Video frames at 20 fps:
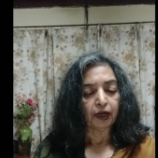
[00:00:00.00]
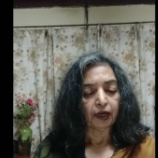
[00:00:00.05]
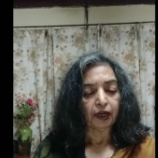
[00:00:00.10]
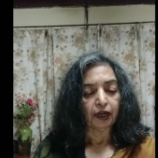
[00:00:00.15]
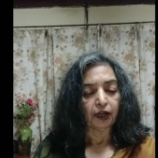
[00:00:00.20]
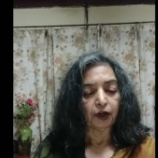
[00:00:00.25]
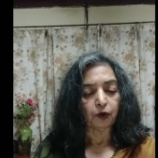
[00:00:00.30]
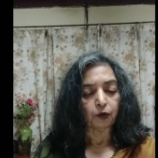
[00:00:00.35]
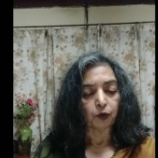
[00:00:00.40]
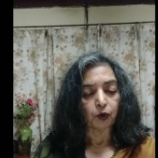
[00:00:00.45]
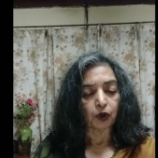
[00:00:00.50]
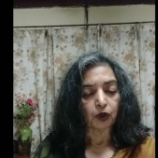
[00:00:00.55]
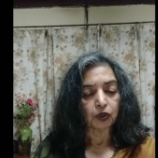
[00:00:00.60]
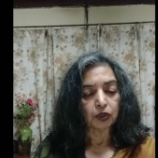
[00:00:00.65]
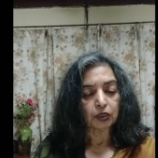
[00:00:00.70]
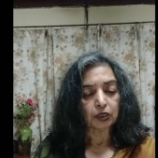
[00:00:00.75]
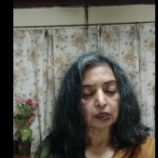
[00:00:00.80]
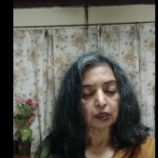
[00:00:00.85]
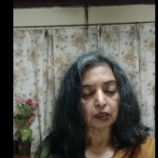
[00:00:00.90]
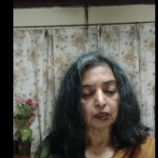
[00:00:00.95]
it
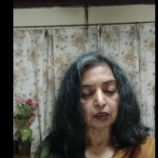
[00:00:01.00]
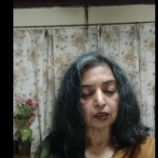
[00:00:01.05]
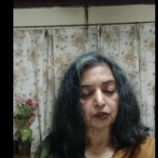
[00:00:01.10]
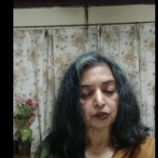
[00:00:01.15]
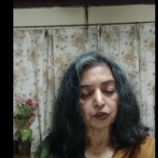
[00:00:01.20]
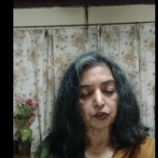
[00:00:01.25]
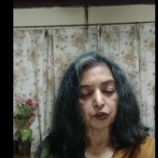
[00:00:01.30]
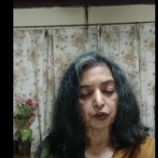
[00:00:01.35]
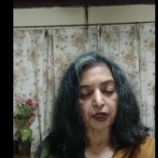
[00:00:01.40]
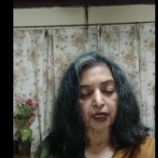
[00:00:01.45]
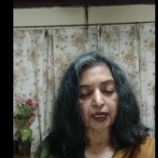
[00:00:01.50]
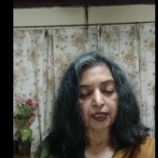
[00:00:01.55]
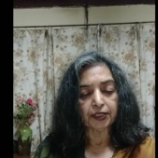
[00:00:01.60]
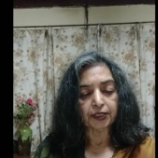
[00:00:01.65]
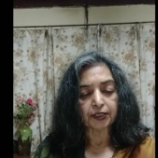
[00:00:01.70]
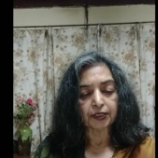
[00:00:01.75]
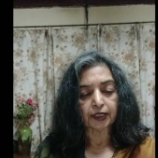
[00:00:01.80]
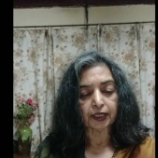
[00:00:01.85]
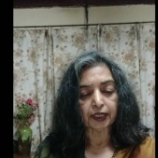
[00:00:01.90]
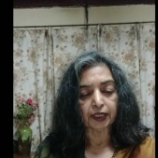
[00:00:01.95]
was a strange
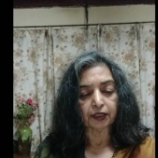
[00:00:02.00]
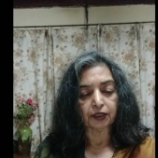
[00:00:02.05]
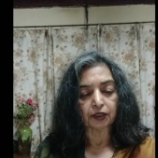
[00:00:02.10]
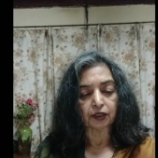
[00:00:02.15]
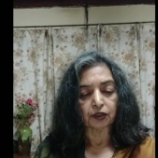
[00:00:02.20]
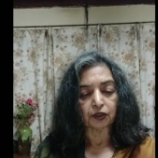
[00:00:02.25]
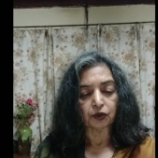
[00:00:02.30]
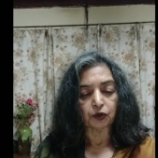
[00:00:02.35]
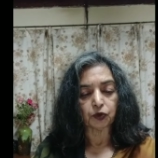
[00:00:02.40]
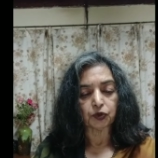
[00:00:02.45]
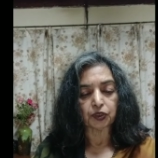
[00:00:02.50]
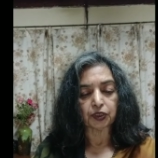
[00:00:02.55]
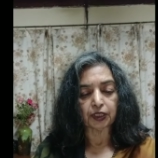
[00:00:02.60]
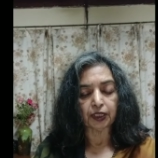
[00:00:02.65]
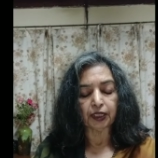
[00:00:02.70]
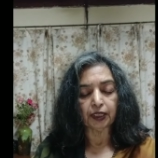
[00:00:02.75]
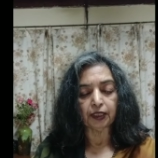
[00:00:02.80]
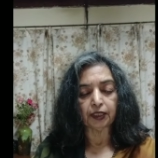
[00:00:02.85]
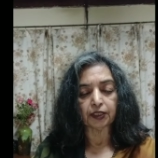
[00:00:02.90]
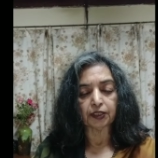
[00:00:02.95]
sight to
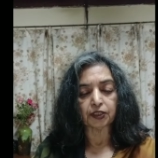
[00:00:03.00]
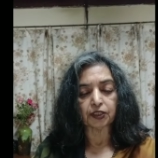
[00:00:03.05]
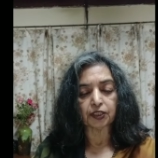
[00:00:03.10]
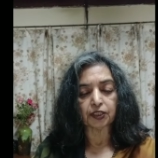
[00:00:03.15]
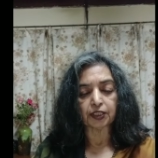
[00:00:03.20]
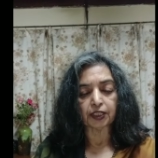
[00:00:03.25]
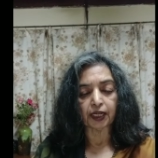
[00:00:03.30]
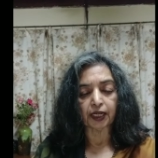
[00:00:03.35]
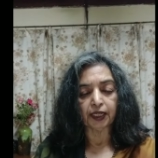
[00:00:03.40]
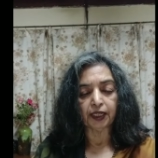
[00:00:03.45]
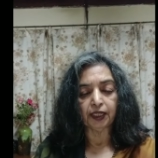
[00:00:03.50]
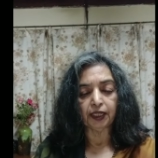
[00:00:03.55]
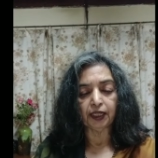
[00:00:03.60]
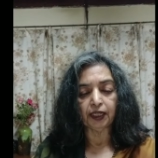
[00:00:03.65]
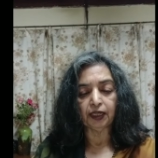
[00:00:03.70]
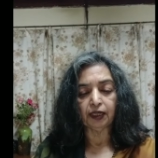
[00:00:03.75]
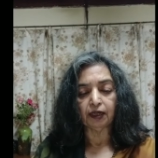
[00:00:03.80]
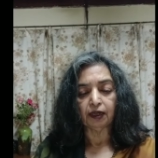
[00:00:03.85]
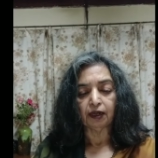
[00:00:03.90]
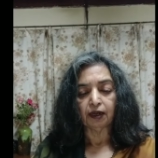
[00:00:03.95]
see this
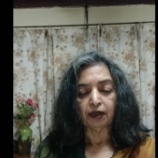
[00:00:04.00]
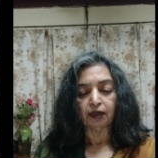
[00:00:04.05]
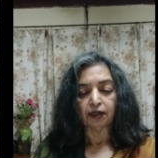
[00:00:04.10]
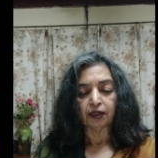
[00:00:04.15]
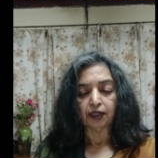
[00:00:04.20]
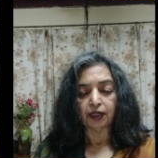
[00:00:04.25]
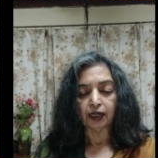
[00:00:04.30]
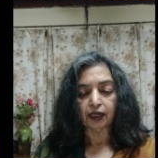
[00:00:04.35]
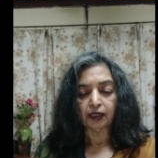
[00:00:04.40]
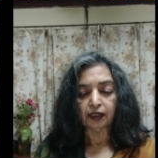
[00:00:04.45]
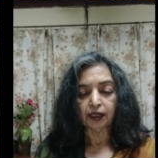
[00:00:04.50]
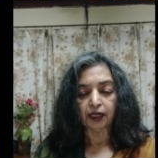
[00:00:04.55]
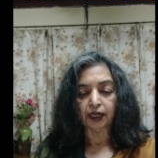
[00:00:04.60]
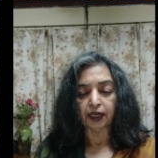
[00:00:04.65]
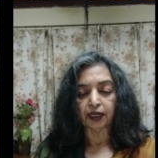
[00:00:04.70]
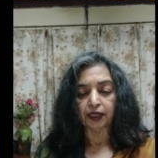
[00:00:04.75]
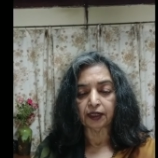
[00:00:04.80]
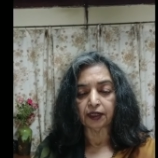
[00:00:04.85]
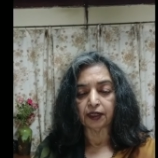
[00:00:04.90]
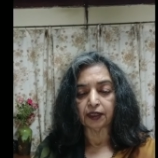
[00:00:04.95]
tiny,
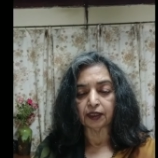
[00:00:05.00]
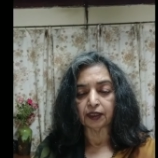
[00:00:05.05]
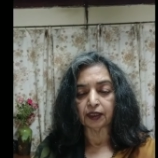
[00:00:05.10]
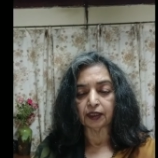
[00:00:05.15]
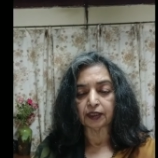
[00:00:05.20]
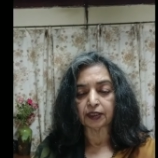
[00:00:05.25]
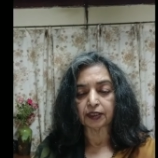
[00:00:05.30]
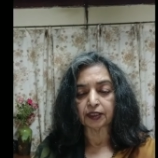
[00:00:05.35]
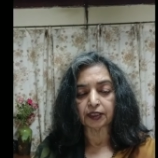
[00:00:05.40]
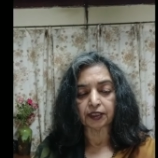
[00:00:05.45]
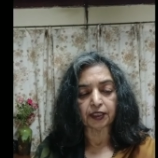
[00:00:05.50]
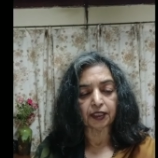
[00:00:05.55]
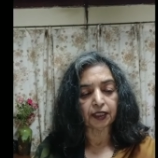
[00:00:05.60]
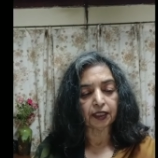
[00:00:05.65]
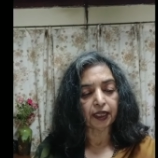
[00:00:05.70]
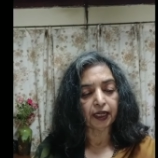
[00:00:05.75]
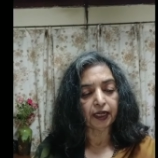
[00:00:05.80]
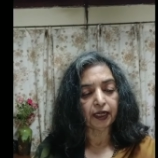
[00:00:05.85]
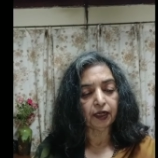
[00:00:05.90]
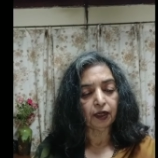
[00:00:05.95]
dark-haired girl sitting
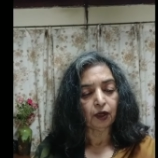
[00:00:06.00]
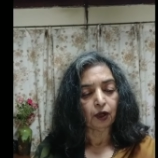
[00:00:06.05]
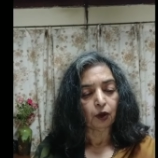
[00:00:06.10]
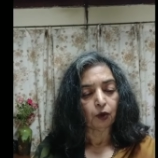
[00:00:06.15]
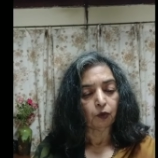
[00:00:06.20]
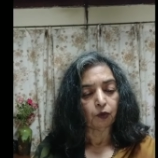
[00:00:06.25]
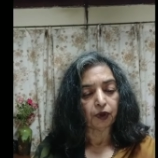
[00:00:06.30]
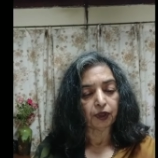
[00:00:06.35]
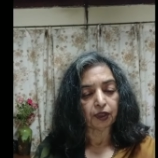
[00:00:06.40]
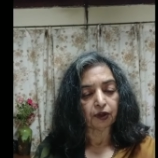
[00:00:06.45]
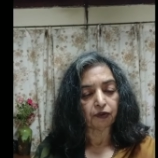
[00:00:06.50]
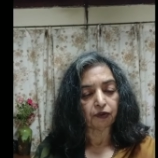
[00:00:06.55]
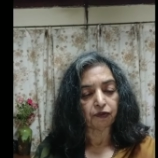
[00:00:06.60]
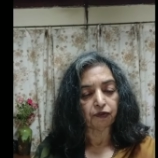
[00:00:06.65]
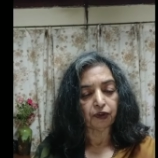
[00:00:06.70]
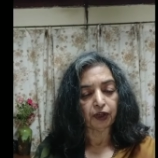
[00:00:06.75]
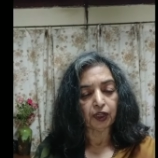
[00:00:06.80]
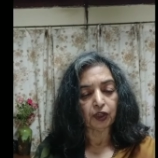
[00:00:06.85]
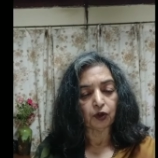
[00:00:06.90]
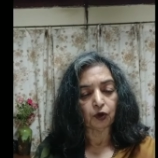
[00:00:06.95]
there with her
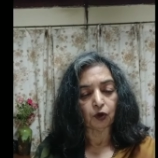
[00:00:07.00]
feet